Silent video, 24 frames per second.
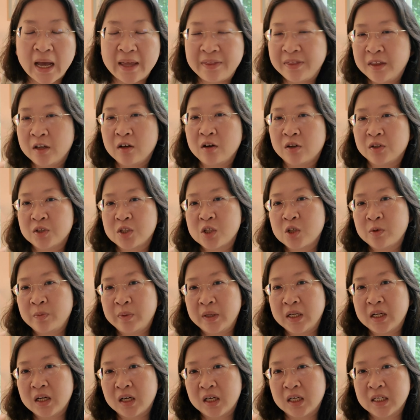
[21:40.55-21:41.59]
I think also
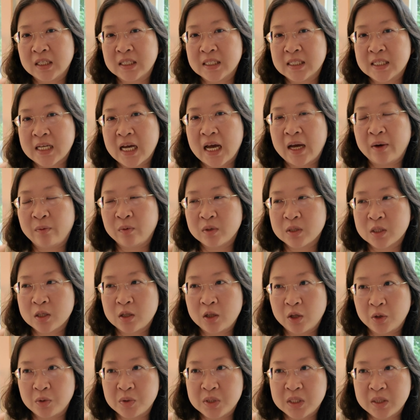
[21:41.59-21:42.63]
because I was
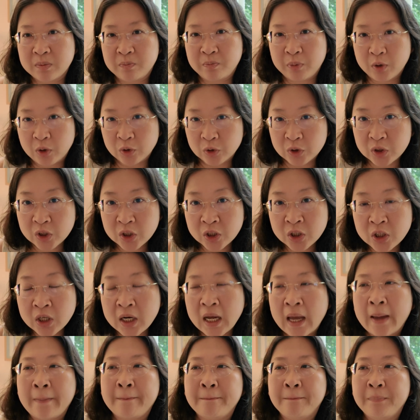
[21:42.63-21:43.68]
close to
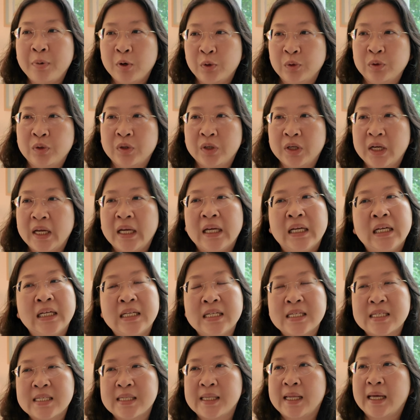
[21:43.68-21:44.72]
Boulder, and Boulder
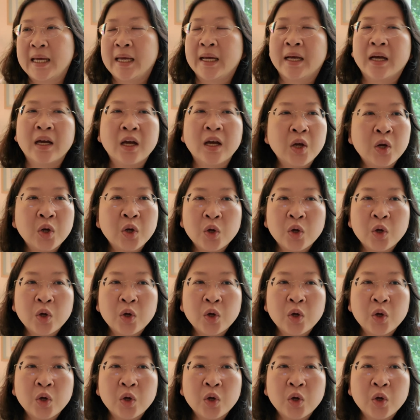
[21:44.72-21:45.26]
is like